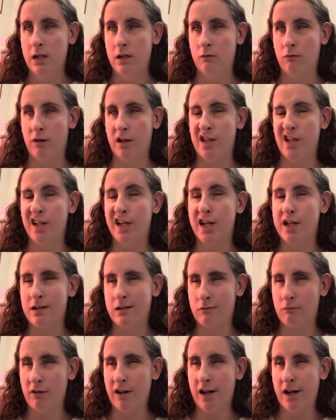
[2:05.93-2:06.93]
within each
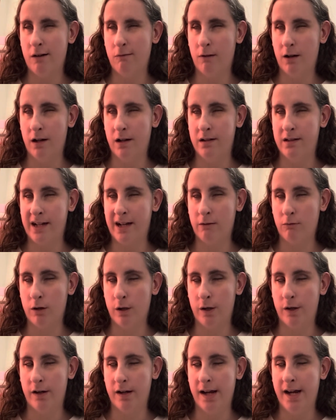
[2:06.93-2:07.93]
square was a
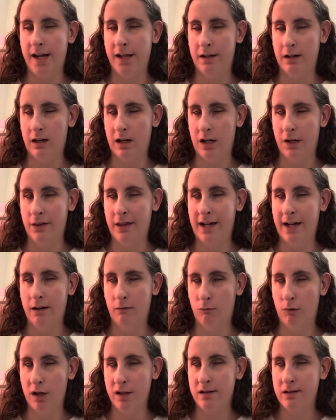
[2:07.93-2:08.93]
word, and on that
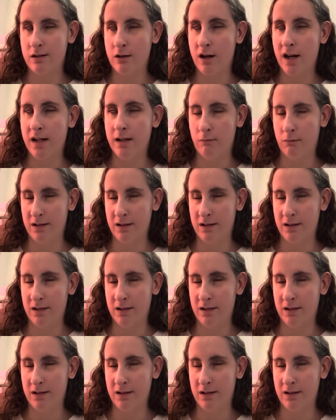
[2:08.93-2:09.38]
one screen,